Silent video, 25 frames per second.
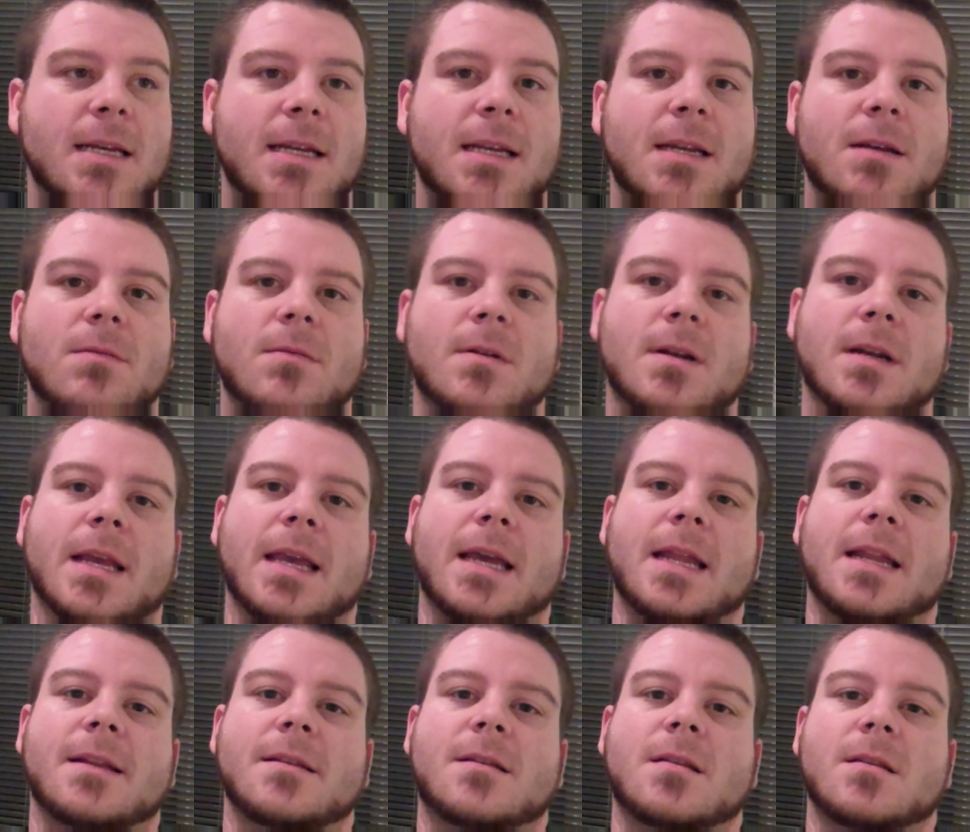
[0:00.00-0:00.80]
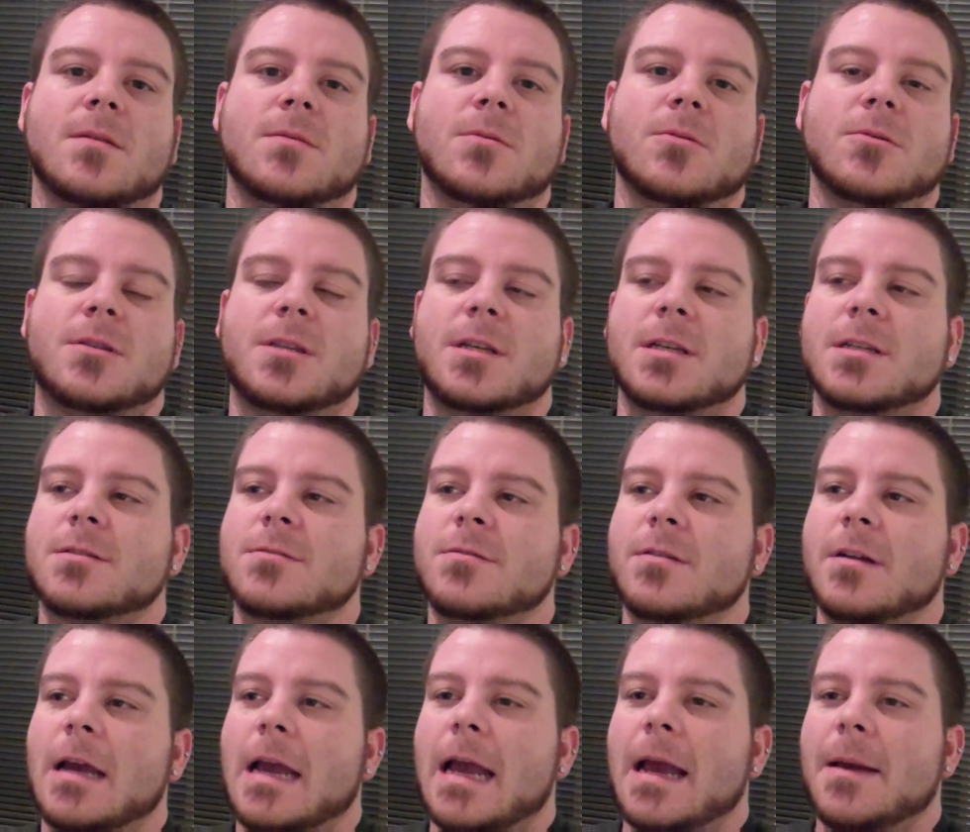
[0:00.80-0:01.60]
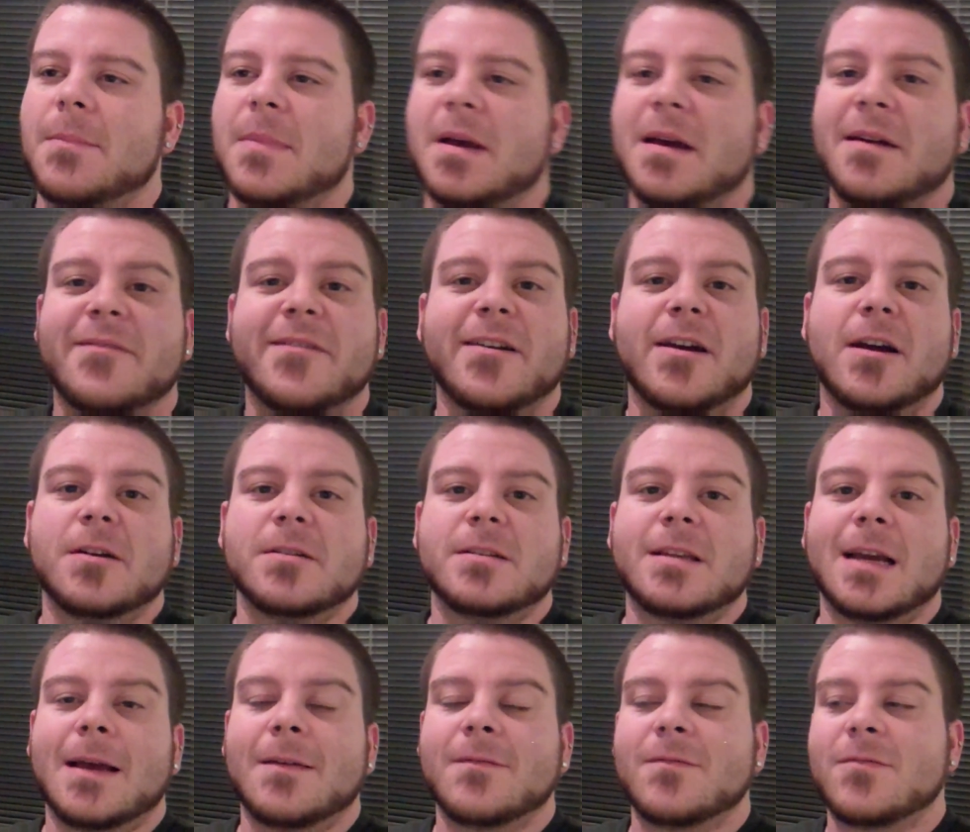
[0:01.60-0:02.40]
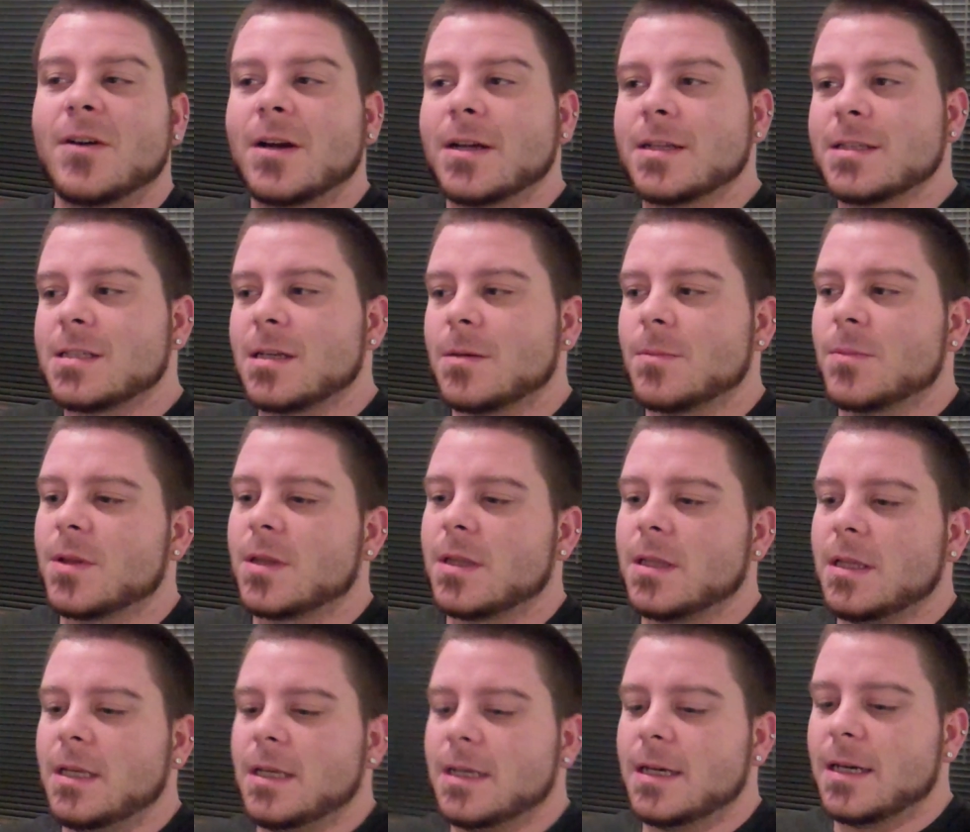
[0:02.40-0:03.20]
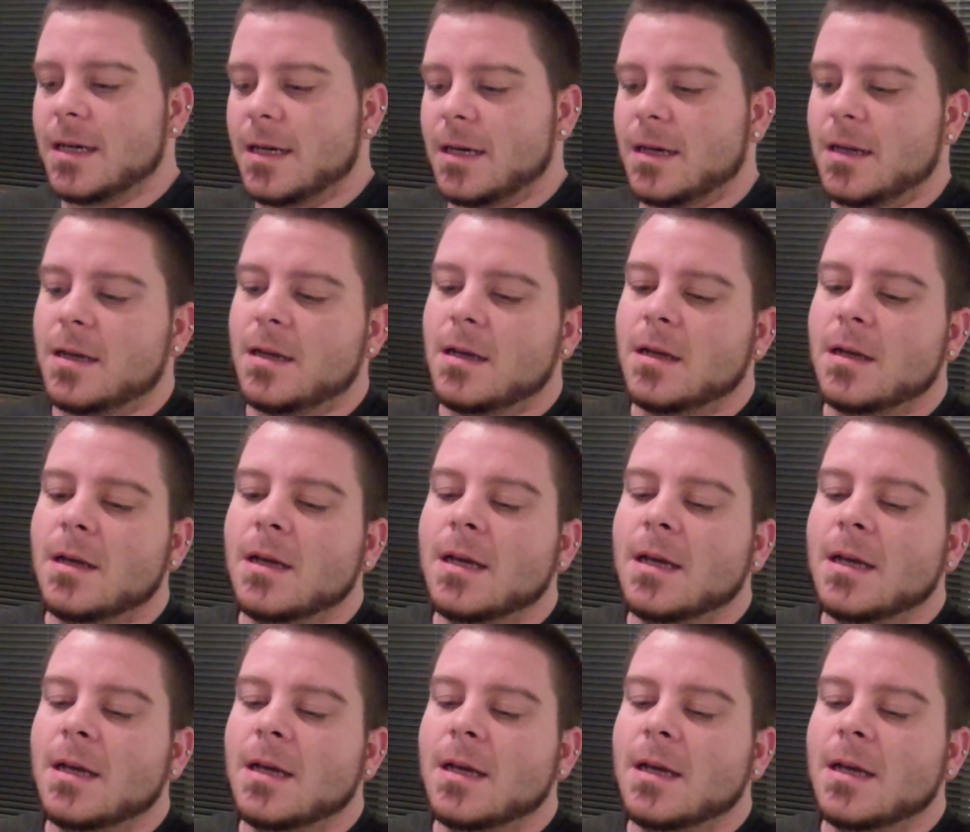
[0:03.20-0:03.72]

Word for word: I didn't want to get into the rotisserie. I'm having a hard time finding some of the uh,